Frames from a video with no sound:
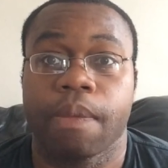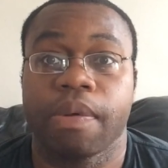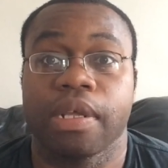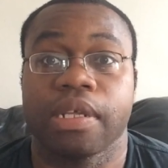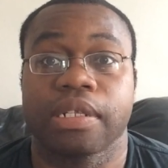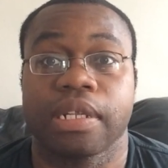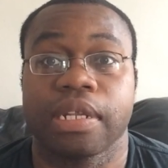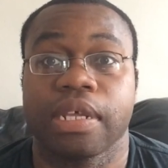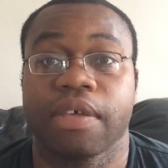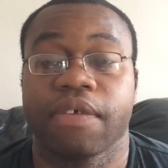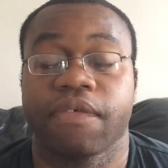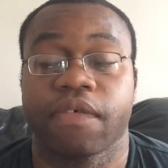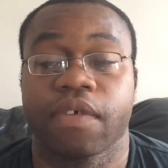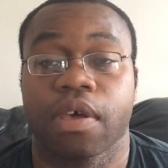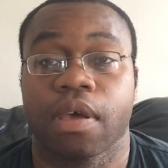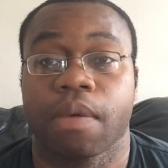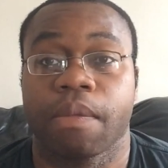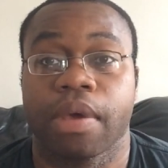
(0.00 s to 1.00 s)
Please
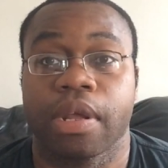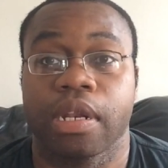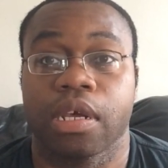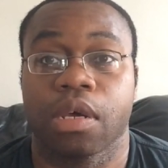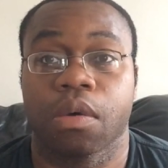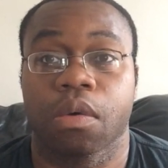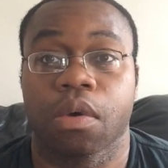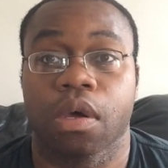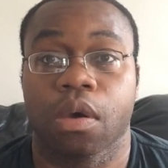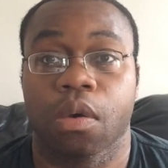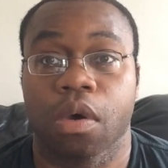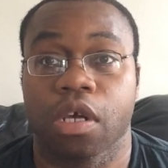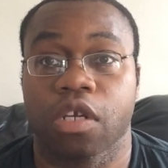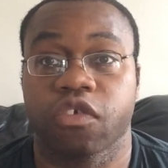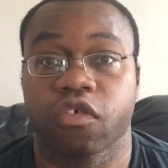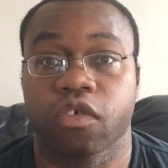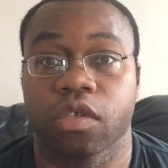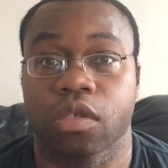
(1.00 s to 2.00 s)
leave any
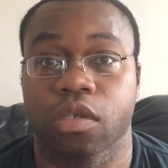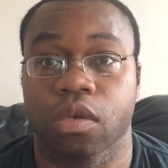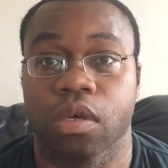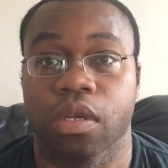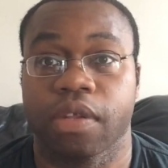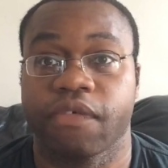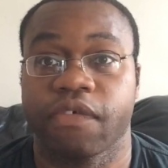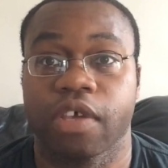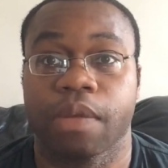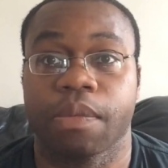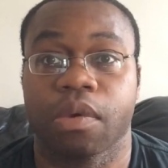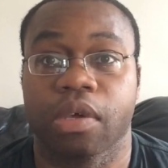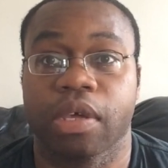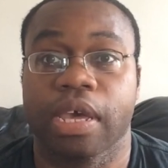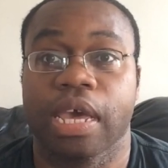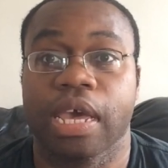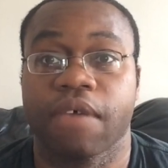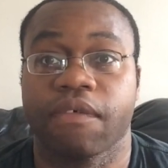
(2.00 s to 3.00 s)
questions or any feedback
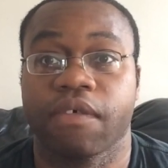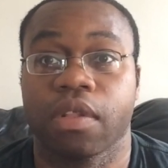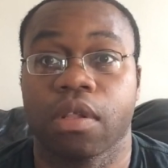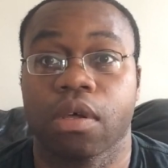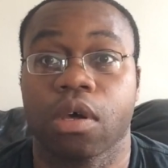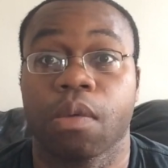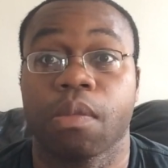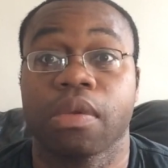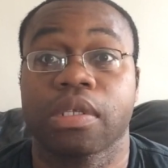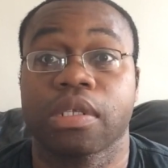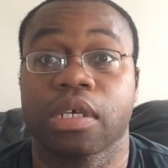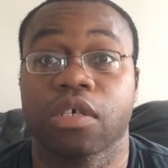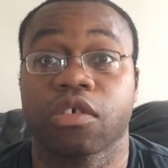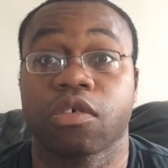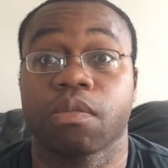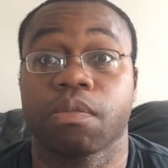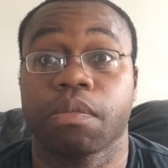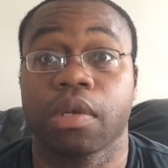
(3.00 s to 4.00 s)
you have in the comment
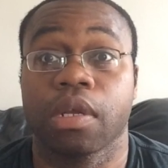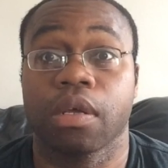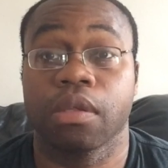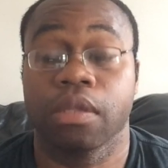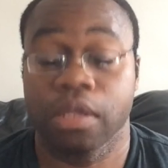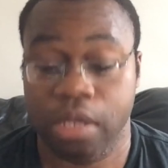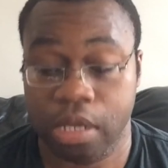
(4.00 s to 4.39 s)
section below.